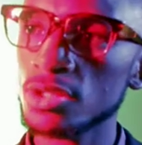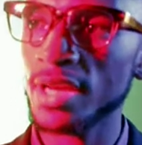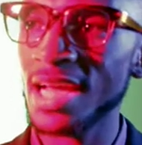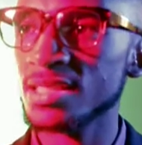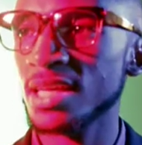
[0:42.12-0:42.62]
it
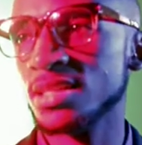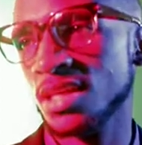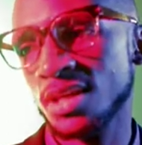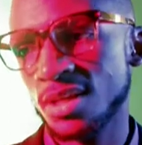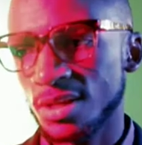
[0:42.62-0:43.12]
has that
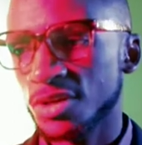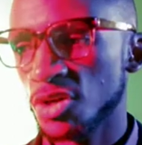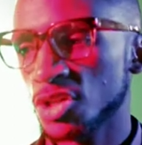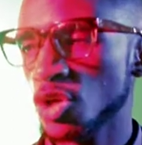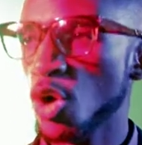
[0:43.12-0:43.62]

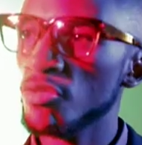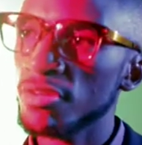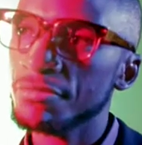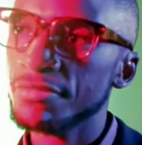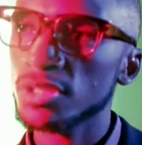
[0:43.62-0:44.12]
crossover
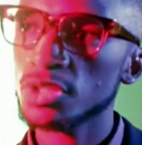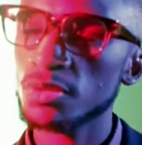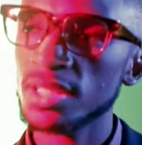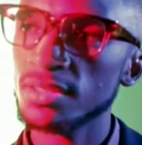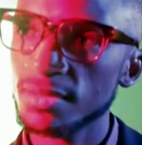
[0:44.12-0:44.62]
feel to it.